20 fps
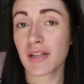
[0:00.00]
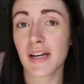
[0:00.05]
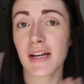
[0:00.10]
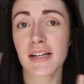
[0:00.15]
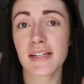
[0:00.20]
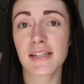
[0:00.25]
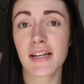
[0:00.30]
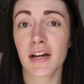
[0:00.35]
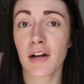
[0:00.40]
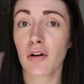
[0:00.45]
Like
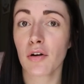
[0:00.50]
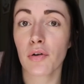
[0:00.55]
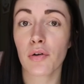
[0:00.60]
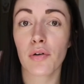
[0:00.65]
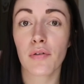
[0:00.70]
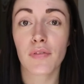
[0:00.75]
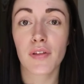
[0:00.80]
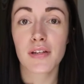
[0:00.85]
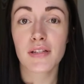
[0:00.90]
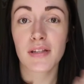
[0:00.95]
I said, I don't
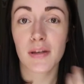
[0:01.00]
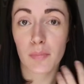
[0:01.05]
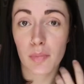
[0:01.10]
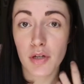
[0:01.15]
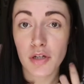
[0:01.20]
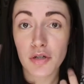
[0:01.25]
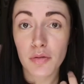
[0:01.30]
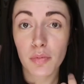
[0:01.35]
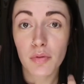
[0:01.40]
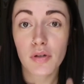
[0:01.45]
know if they sent
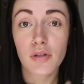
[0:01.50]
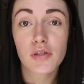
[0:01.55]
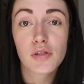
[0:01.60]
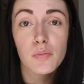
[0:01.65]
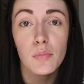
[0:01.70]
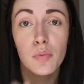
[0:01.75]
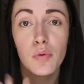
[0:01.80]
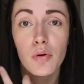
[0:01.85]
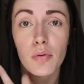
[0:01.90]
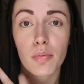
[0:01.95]
picture books,
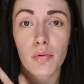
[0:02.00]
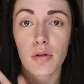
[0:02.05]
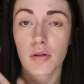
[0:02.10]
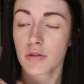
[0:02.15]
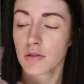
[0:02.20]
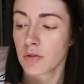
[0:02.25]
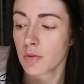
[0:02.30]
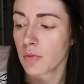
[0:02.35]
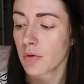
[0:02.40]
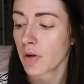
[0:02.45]
board
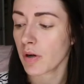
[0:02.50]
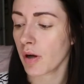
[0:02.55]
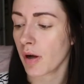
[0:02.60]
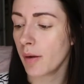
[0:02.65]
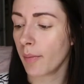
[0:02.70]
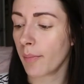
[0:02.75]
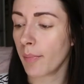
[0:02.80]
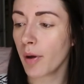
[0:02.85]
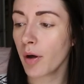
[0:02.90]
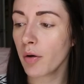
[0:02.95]
books, or
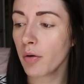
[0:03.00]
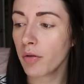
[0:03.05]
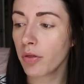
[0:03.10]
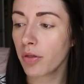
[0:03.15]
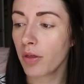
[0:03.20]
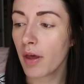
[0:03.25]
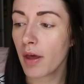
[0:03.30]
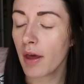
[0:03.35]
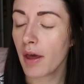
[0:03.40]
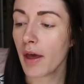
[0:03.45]
both,
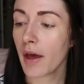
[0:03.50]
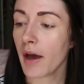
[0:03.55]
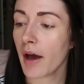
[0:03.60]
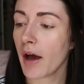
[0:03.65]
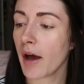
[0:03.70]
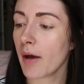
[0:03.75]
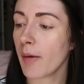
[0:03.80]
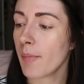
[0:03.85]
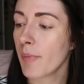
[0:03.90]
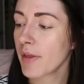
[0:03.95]

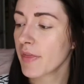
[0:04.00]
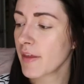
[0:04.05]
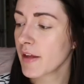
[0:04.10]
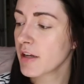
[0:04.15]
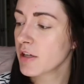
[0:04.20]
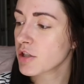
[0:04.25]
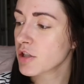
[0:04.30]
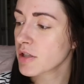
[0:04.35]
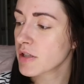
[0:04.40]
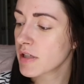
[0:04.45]
but then
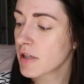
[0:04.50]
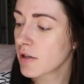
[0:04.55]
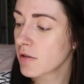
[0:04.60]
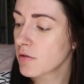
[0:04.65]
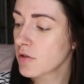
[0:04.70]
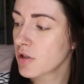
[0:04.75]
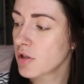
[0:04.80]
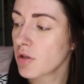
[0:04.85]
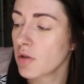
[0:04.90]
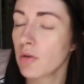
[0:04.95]
it just
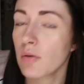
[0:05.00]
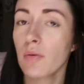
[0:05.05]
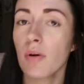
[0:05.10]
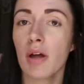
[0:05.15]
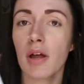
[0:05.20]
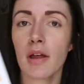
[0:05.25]
tells you